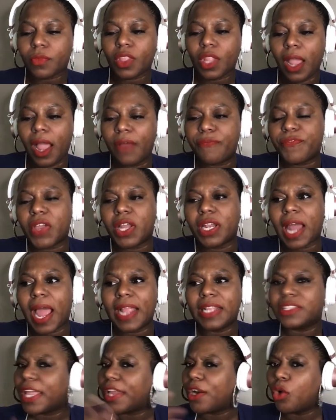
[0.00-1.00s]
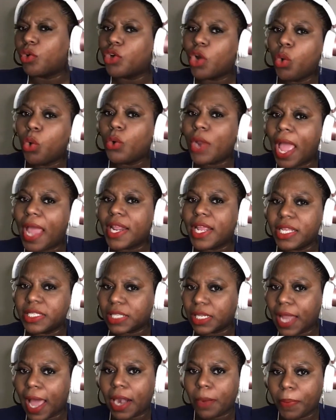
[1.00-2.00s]
I feel like they don't know who that is,
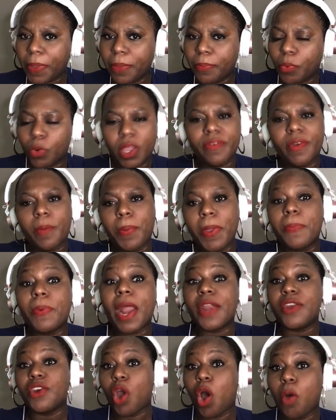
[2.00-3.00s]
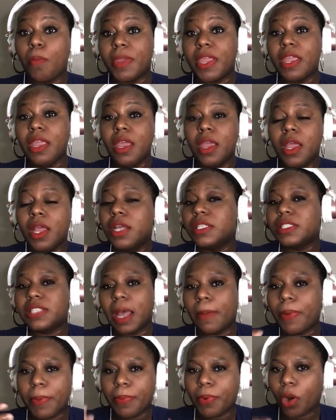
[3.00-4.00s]
a lot of people. Even people that know me,
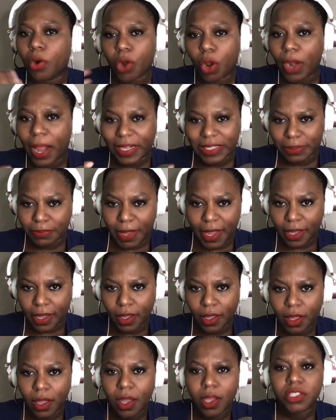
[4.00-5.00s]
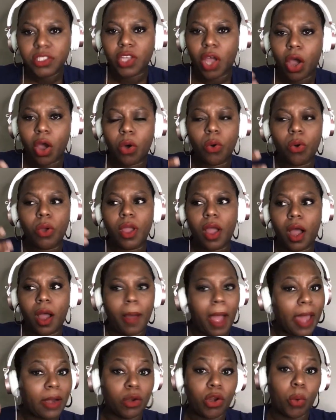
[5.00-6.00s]
some people don't know that's me. So
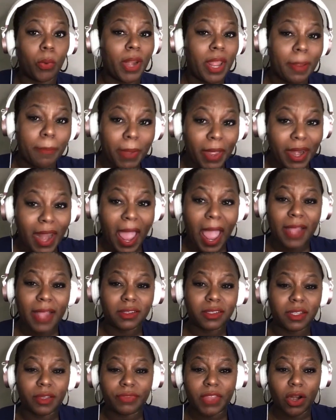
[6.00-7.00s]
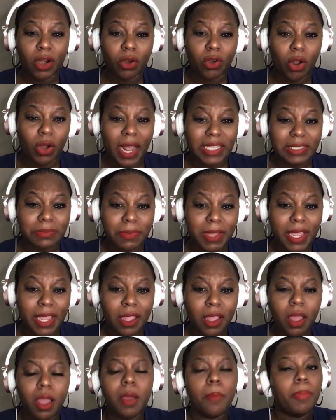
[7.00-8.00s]
I don't know where they've been at if they don't know that's
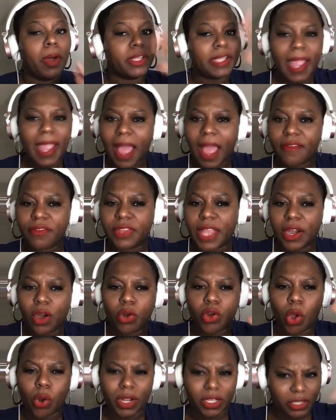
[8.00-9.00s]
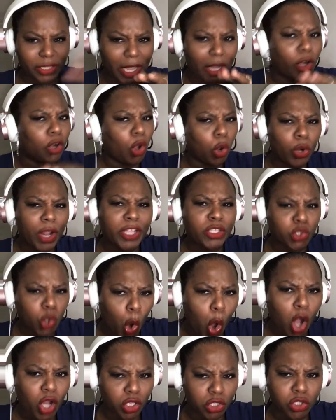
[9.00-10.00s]
me, but they don't know who they
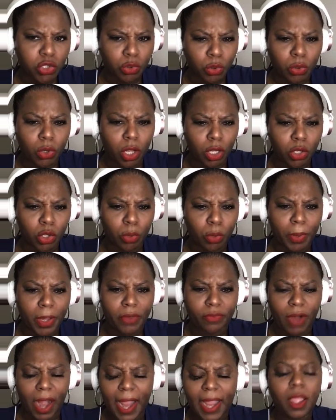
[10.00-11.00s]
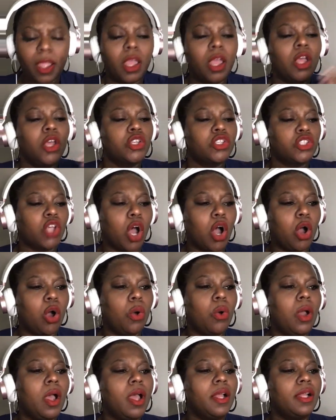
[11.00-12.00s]
talking to a little bit, right? So